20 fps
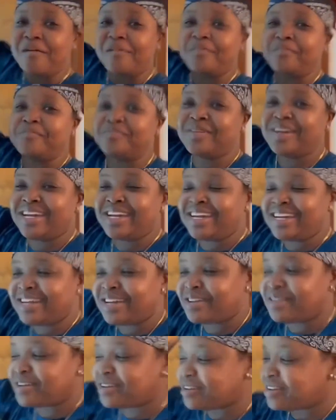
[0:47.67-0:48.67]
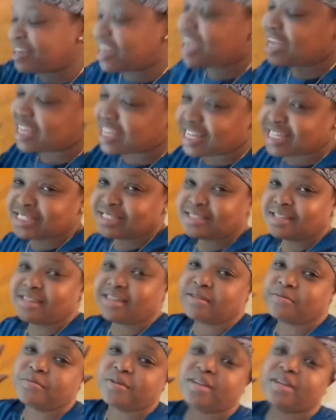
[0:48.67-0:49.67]
Man, like I
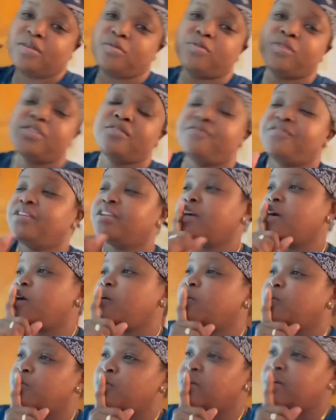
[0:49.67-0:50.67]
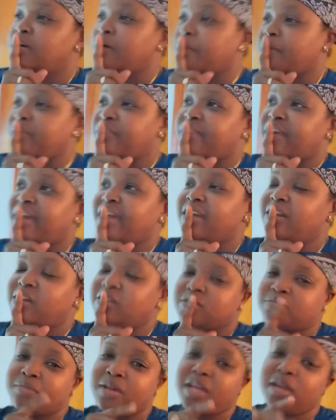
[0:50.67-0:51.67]
said, man, we finna go do a couple
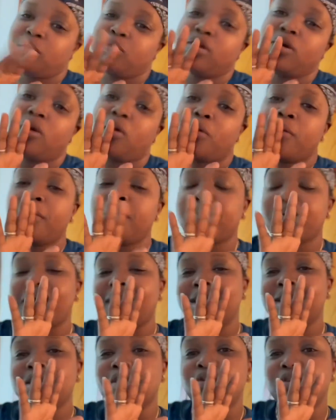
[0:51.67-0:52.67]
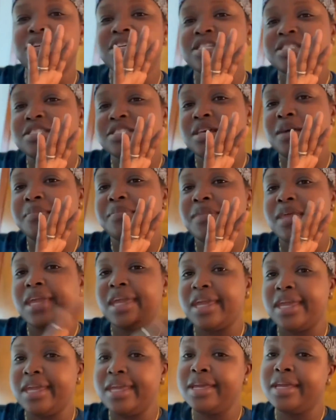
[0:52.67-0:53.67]
things, man. We gonna probably go get something
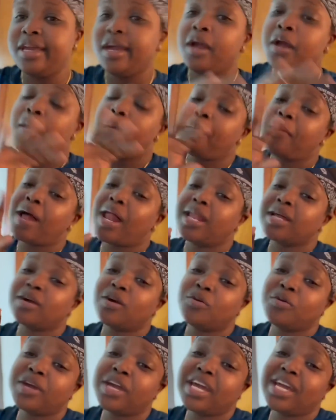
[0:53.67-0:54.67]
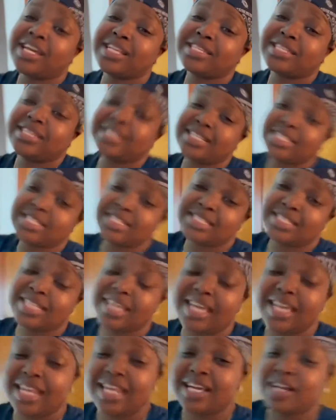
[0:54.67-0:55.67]
to eat. Probably gonna head to the
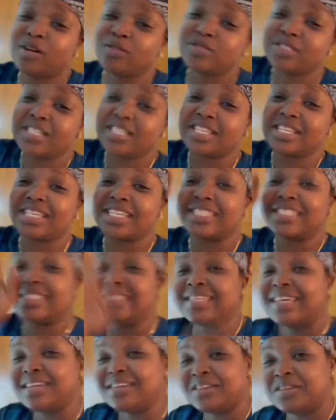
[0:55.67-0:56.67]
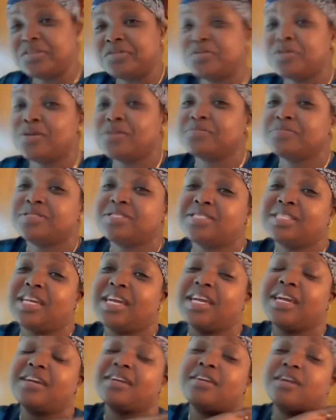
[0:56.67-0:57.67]
city, go to the casino, you know what I'm
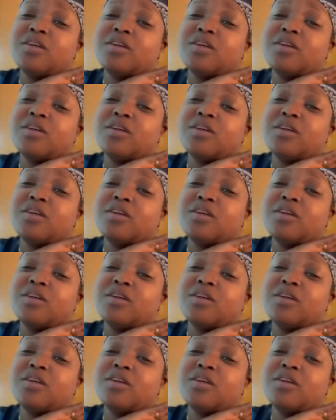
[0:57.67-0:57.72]
saying?